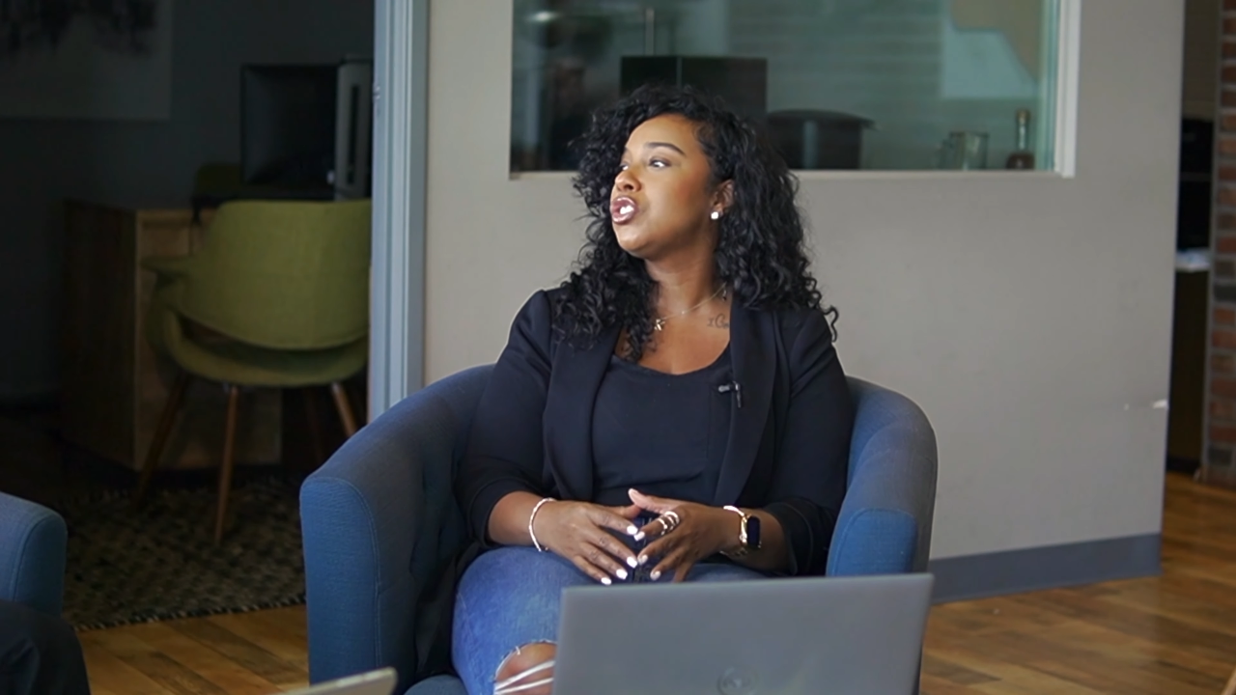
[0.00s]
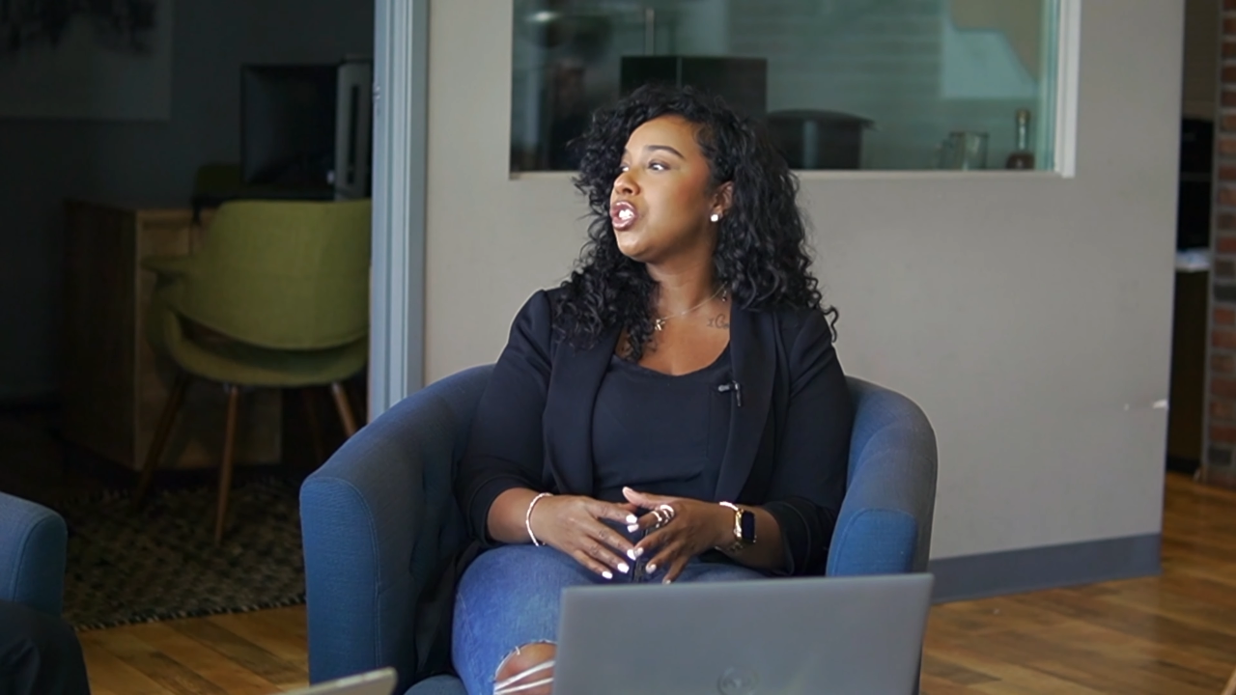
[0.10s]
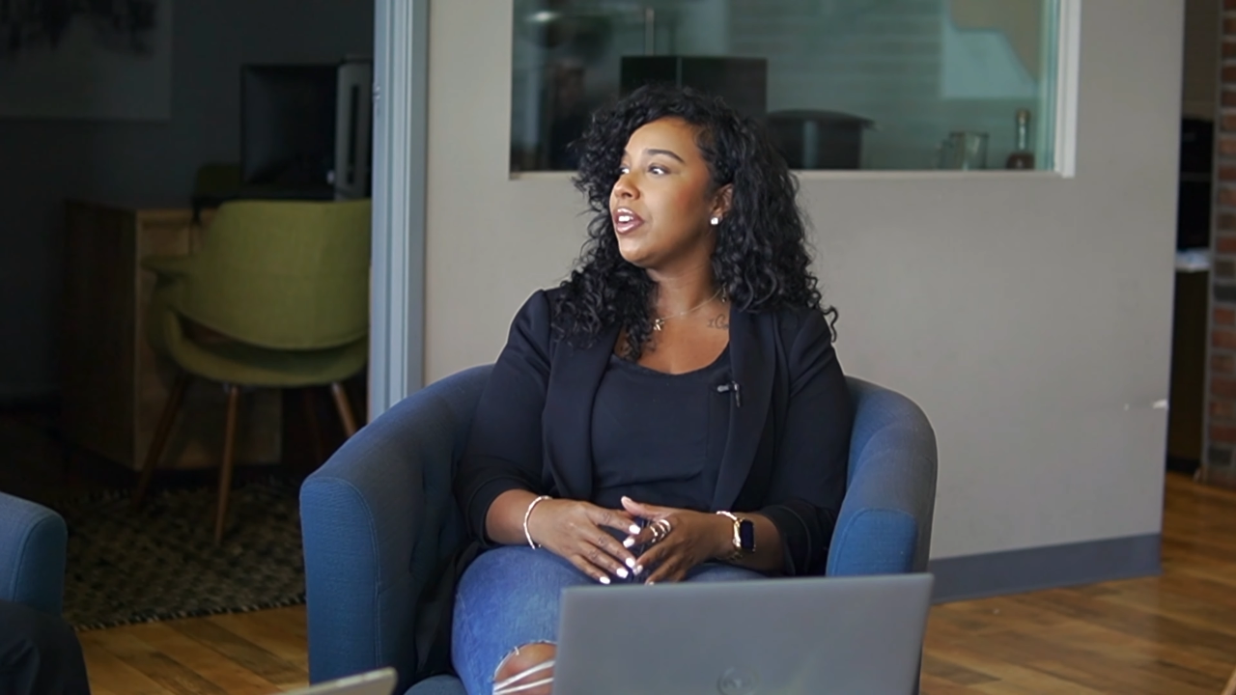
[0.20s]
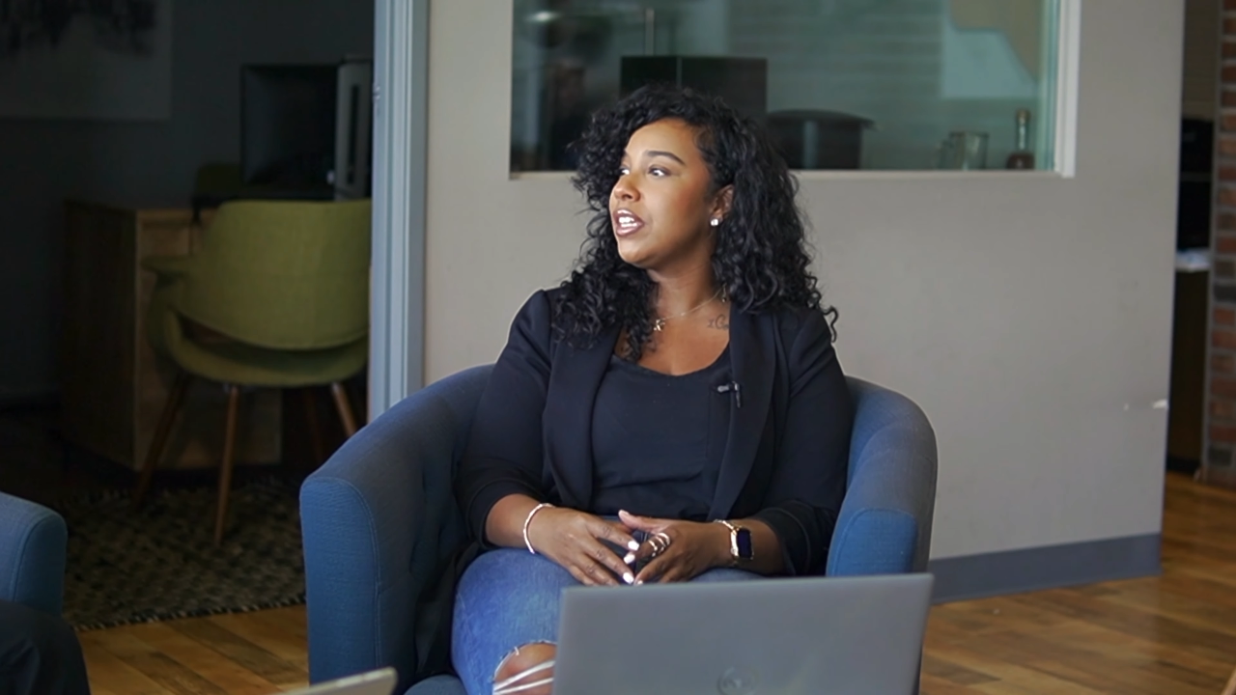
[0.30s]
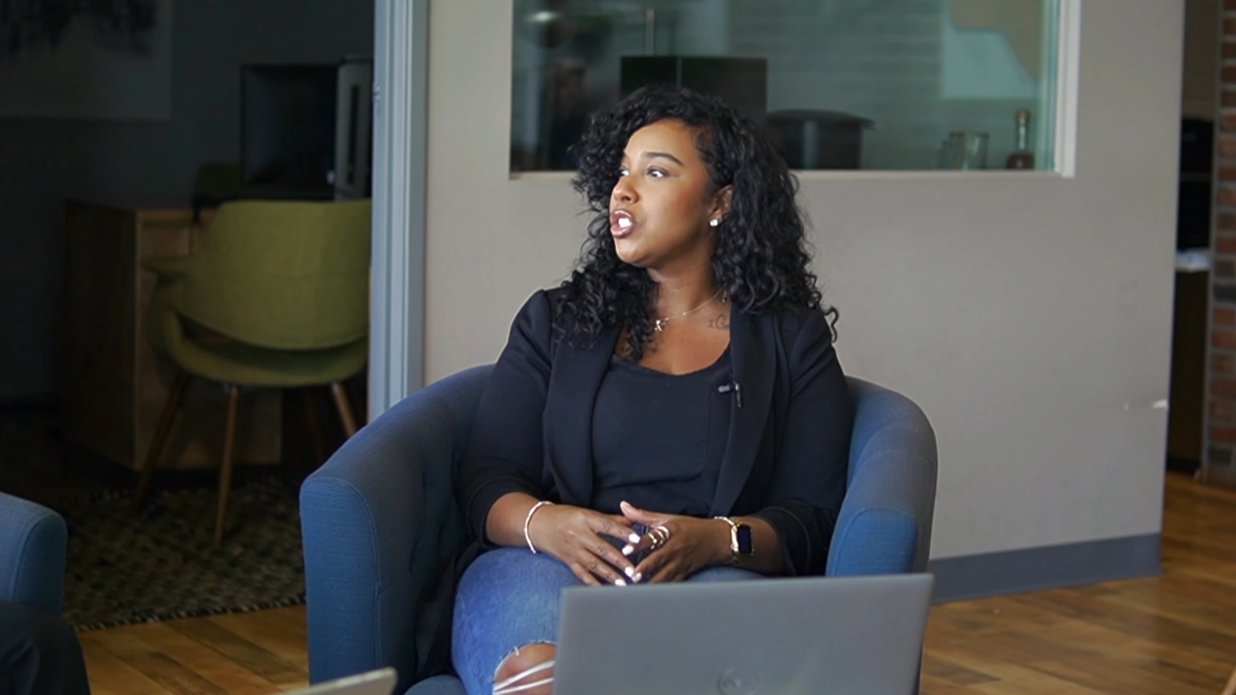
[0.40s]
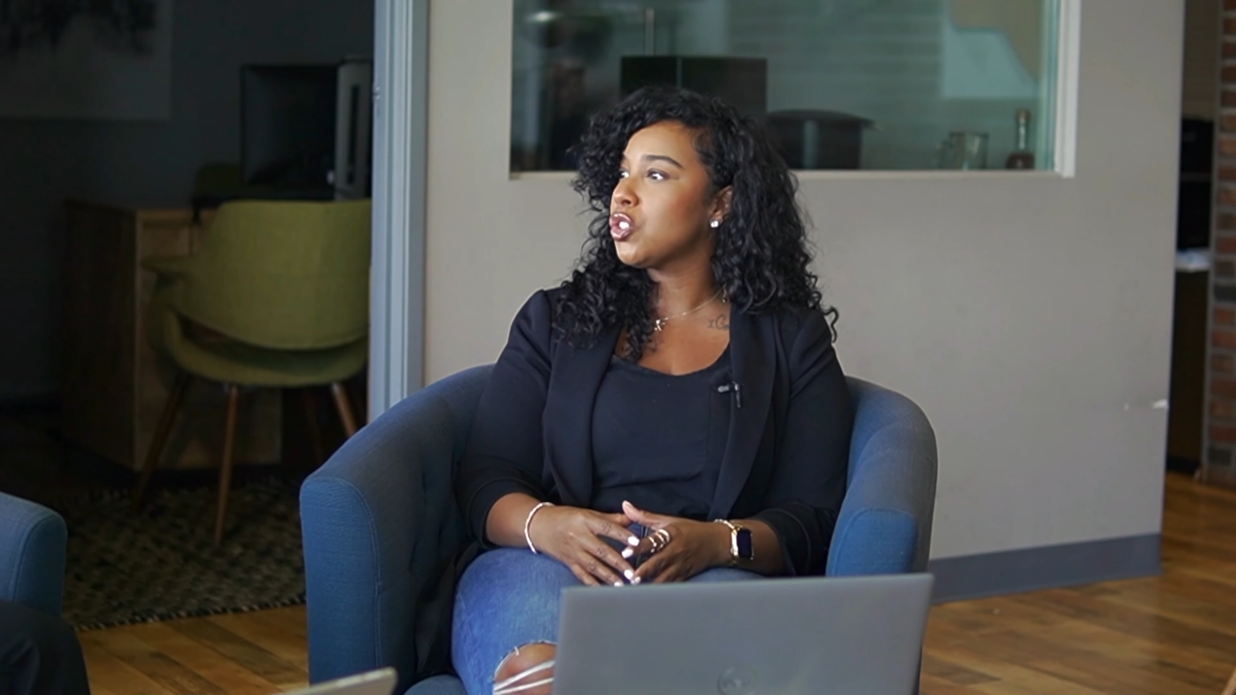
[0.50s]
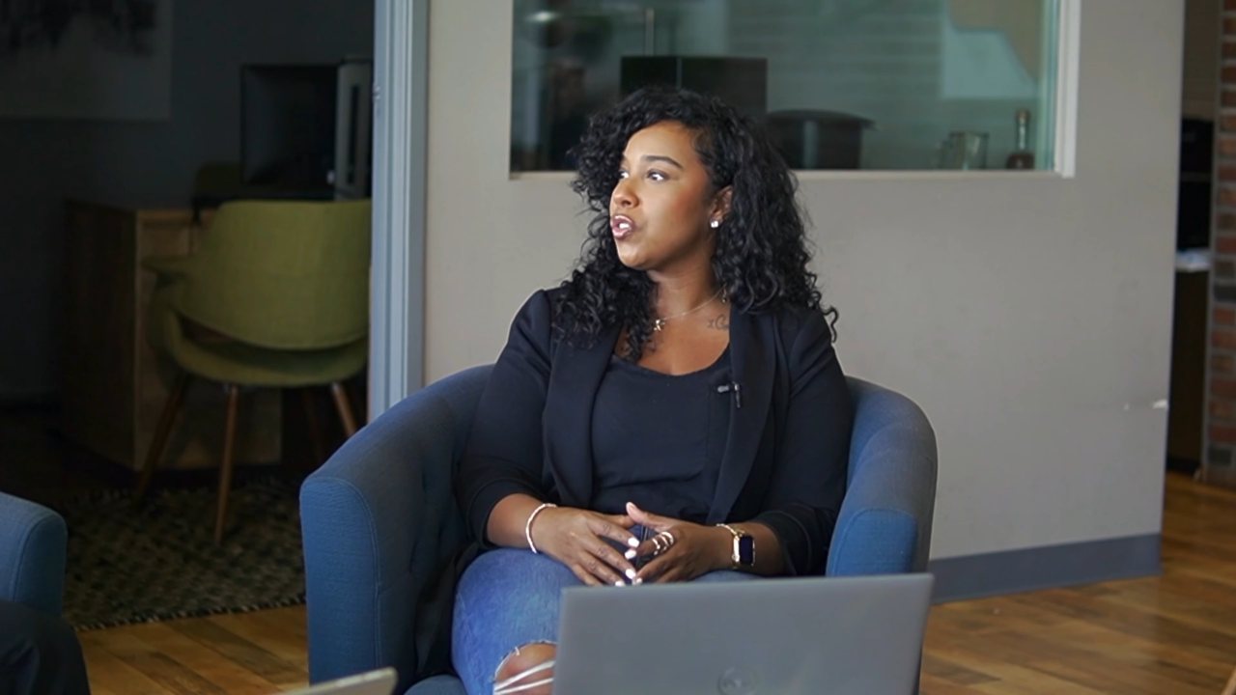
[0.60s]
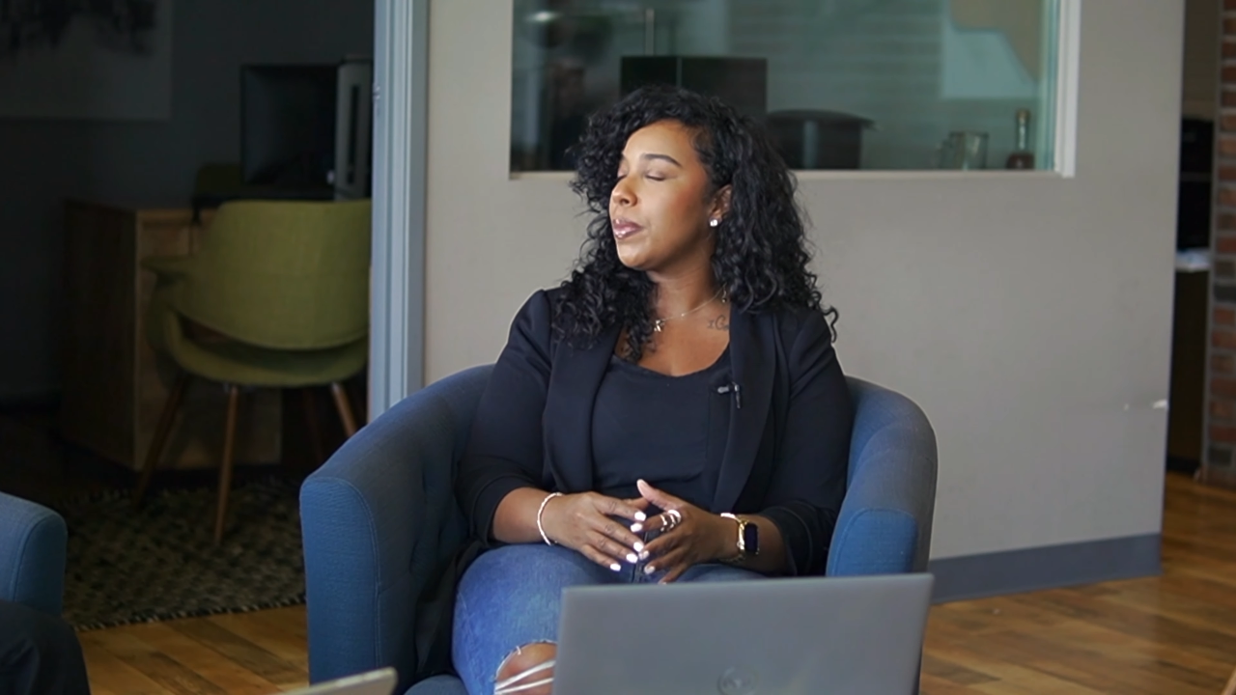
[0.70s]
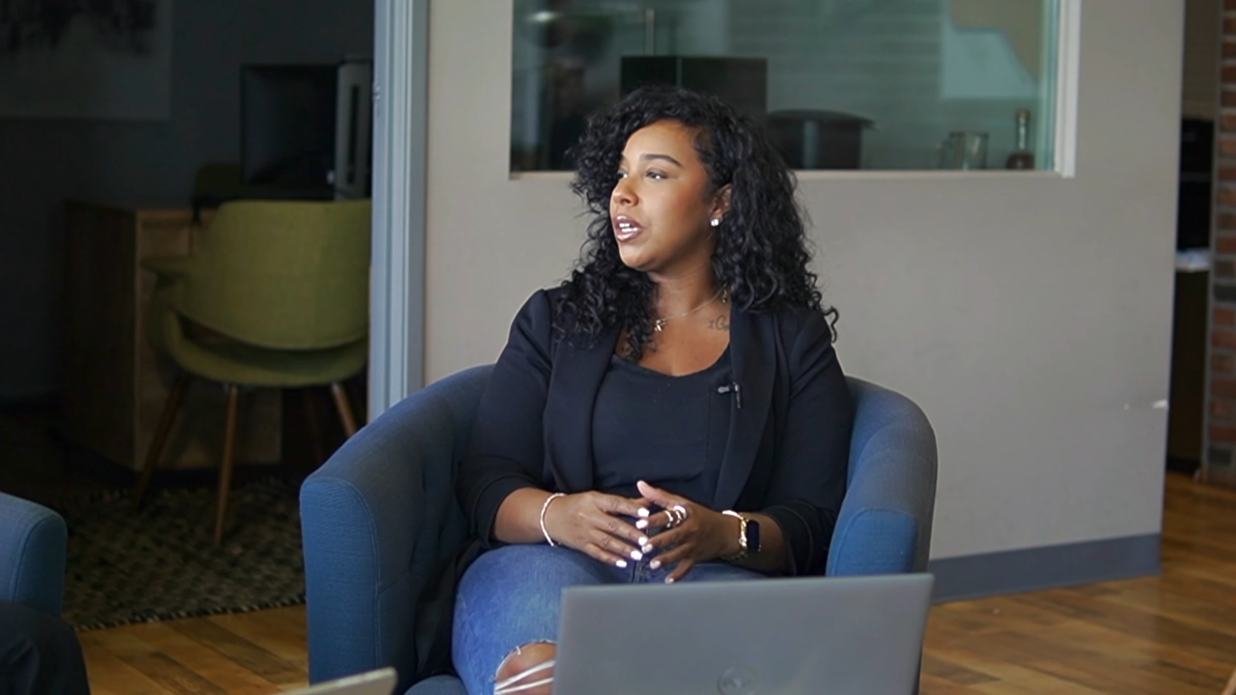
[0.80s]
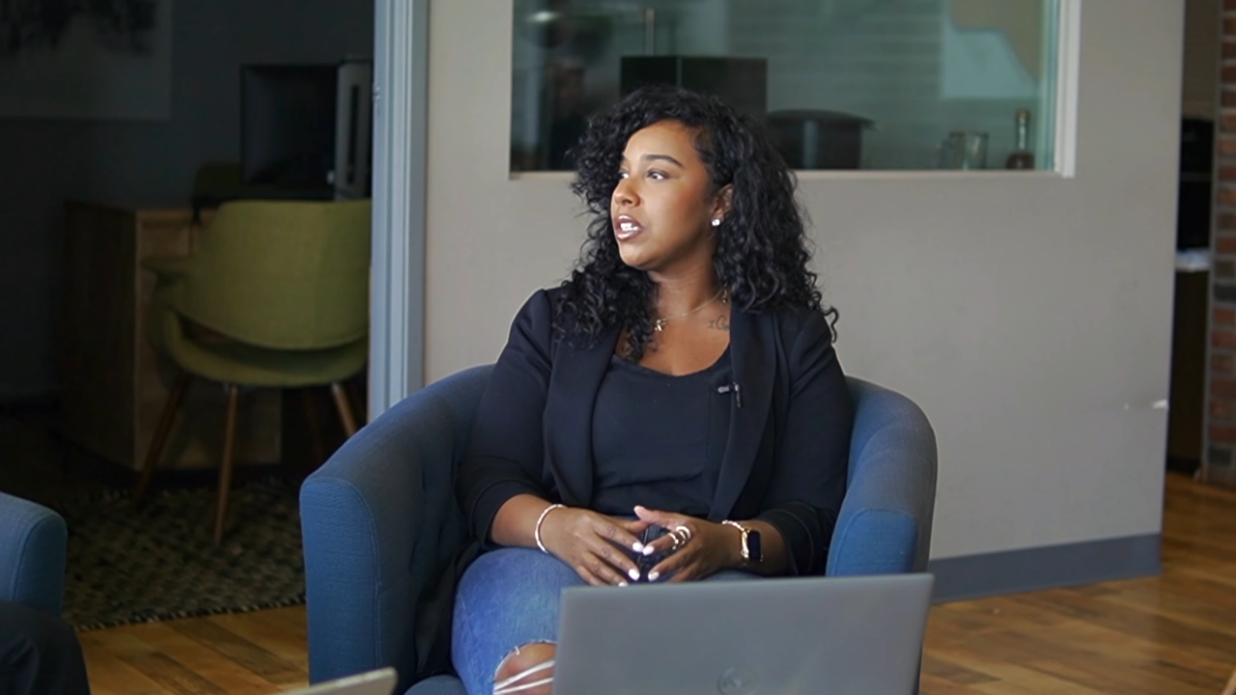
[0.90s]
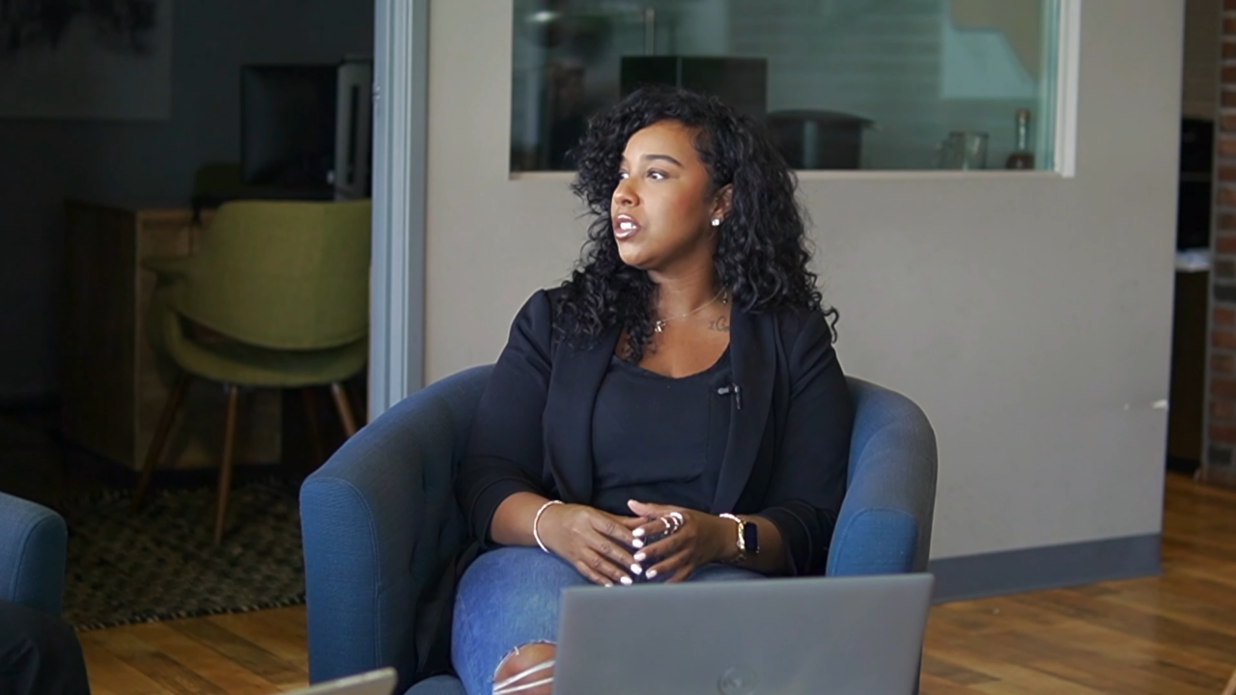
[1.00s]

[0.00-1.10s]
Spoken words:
their interest rate because